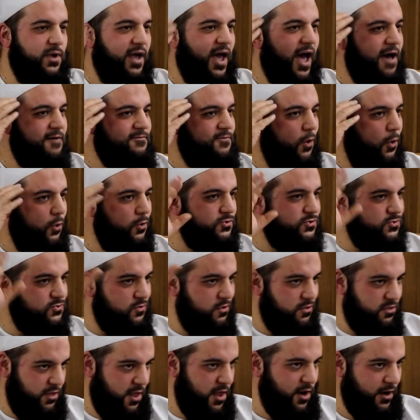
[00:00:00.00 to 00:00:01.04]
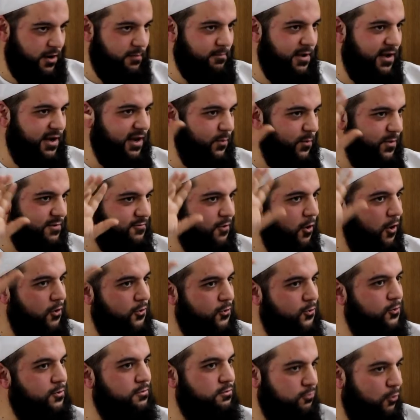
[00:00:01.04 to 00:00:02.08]
We have husn al-dhan, meaning we've got
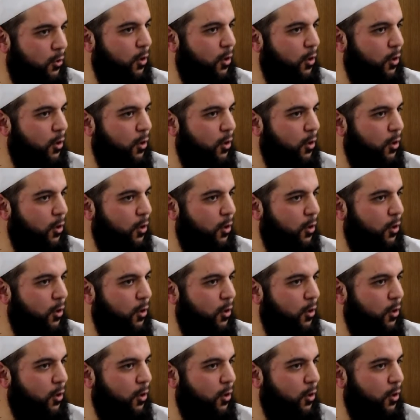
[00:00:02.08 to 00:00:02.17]
a good